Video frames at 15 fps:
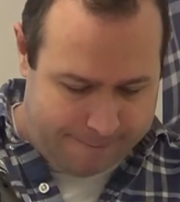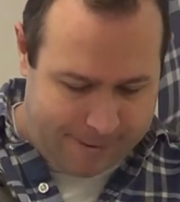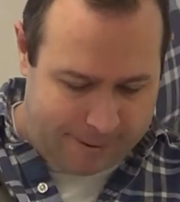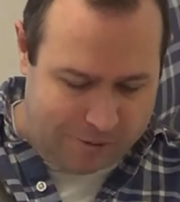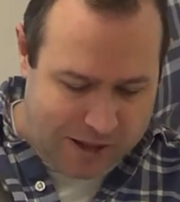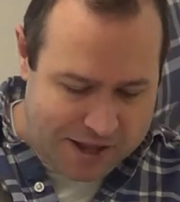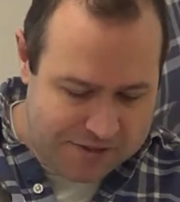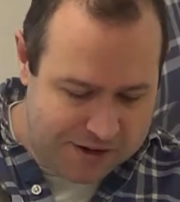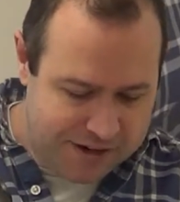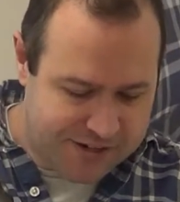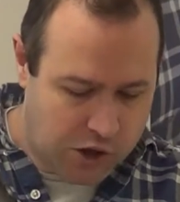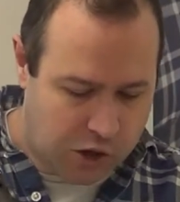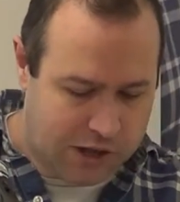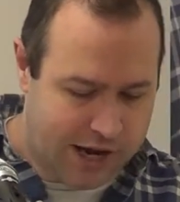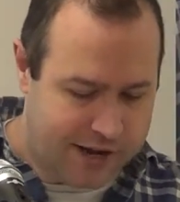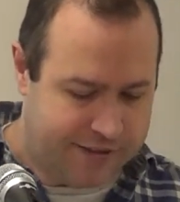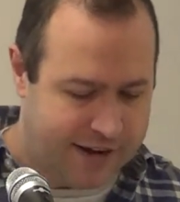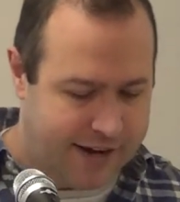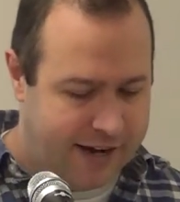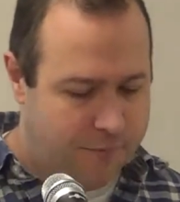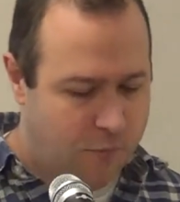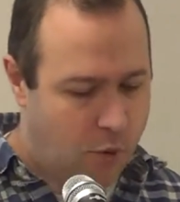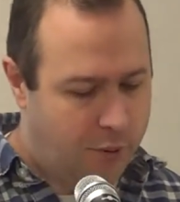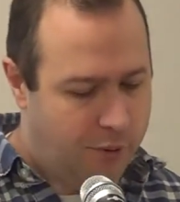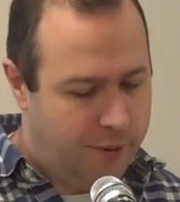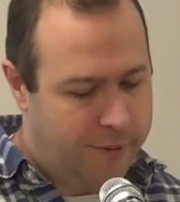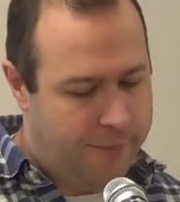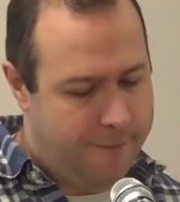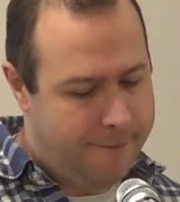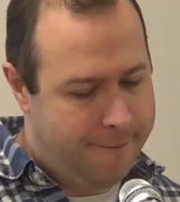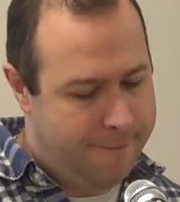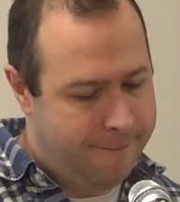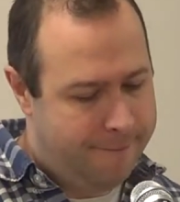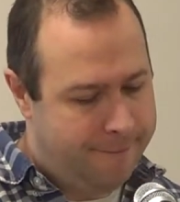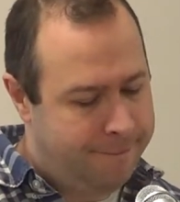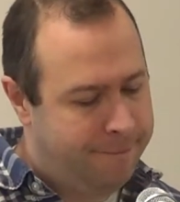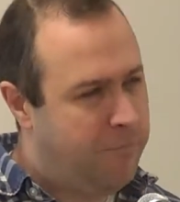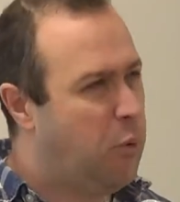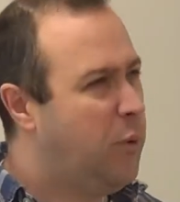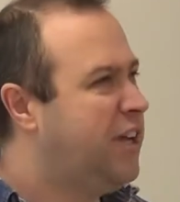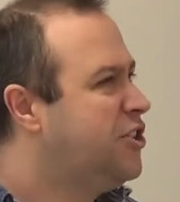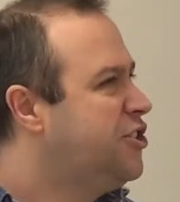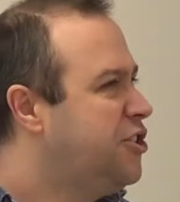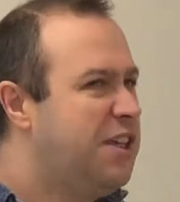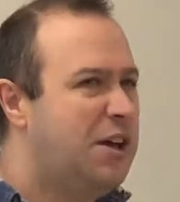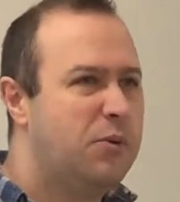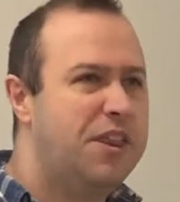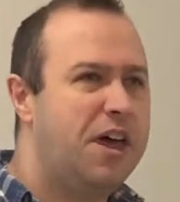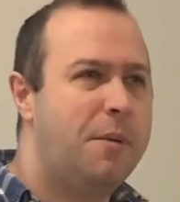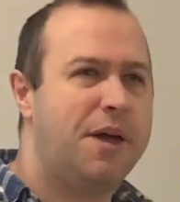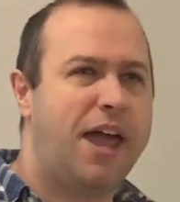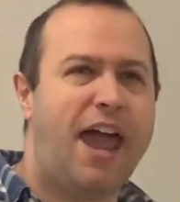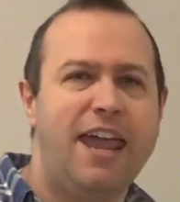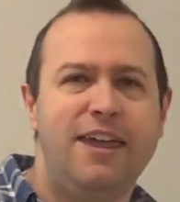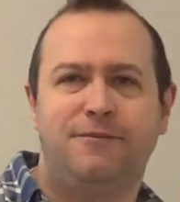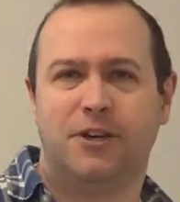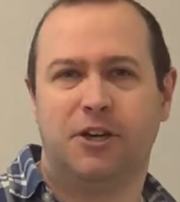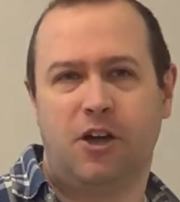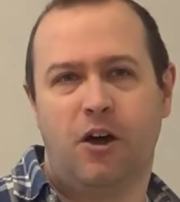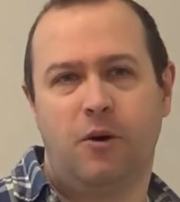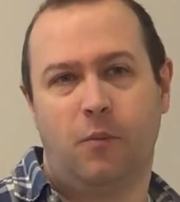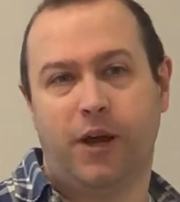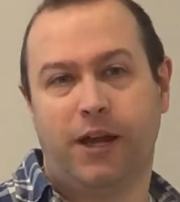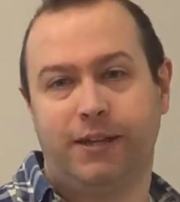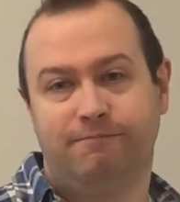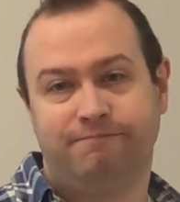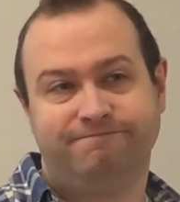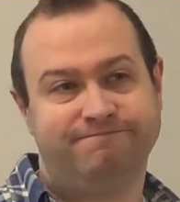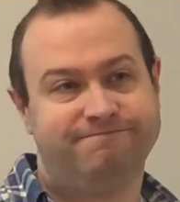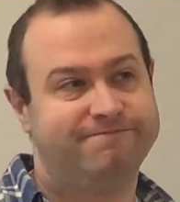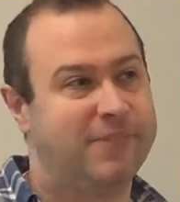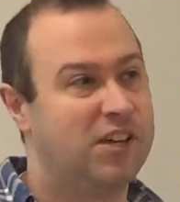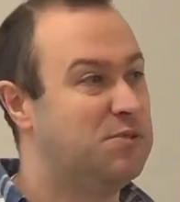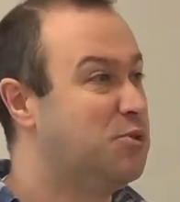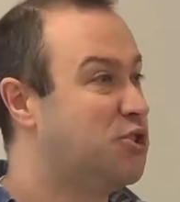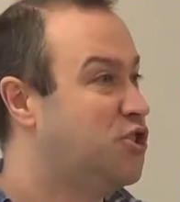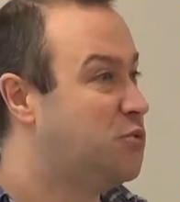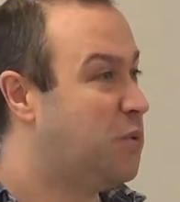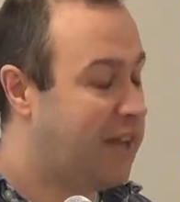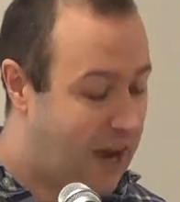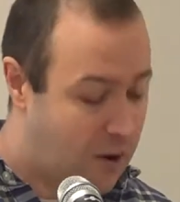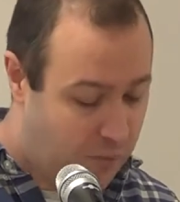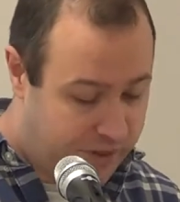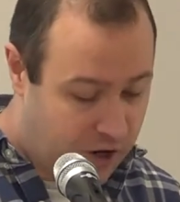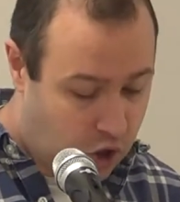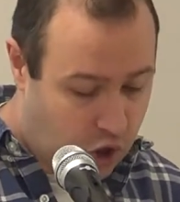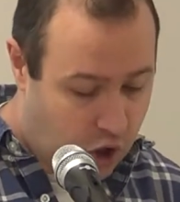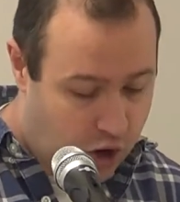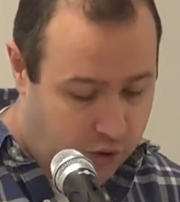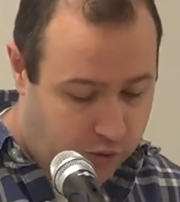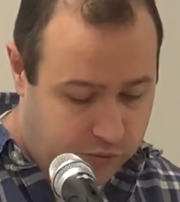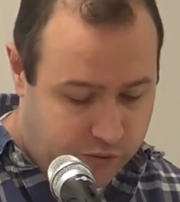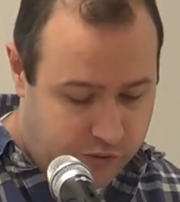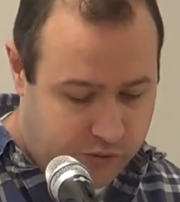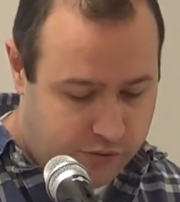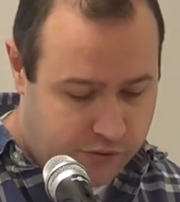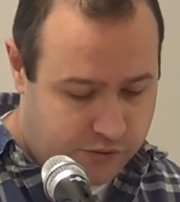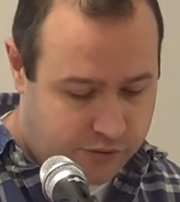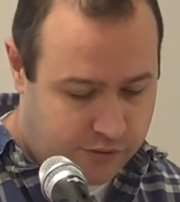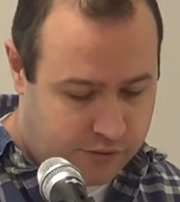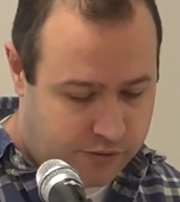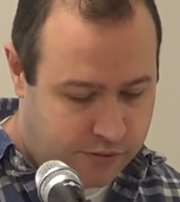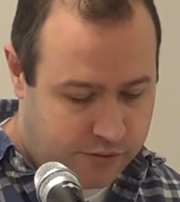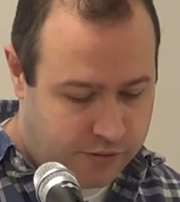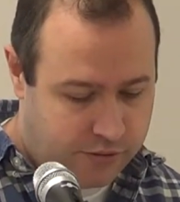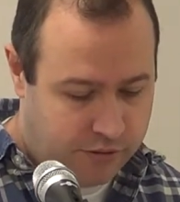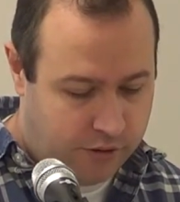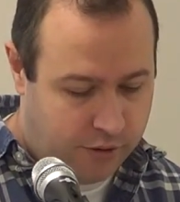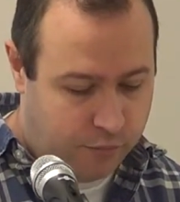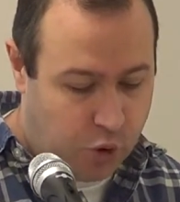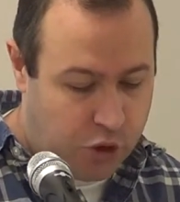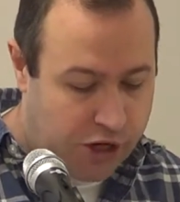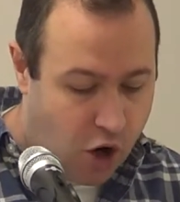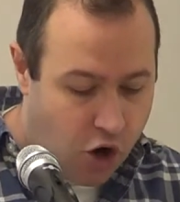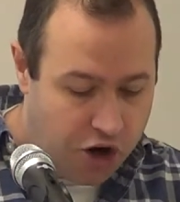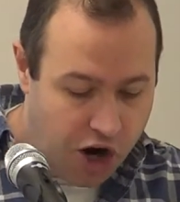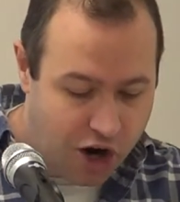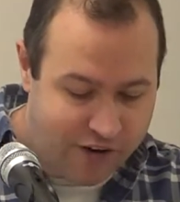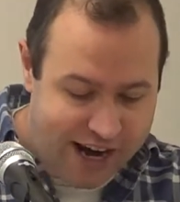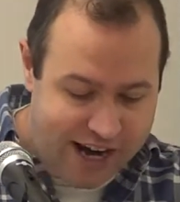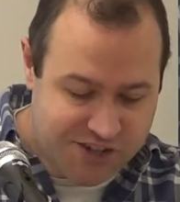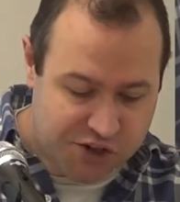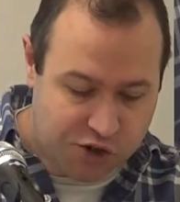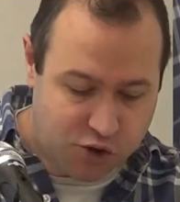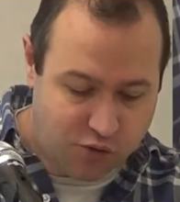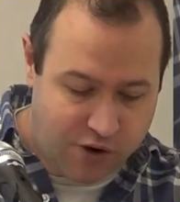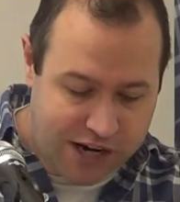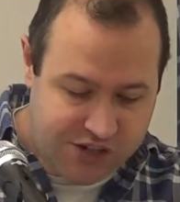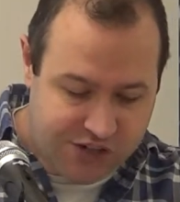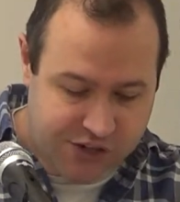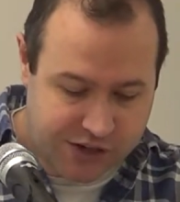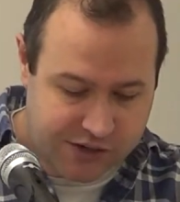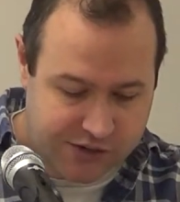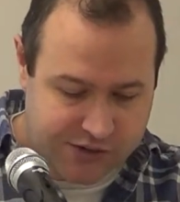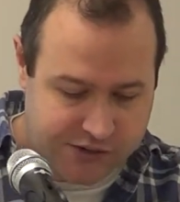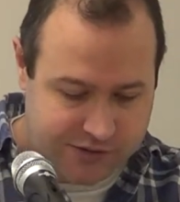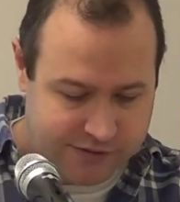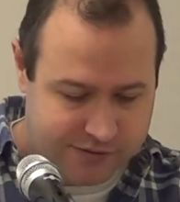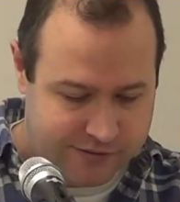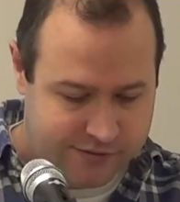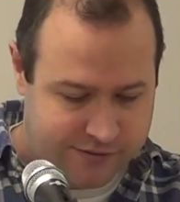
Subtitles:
I'm glad that it's not like that anymore. But we can do that with our behaviour, can't we? As much as we can with our clothes. Putting on our airs and graces.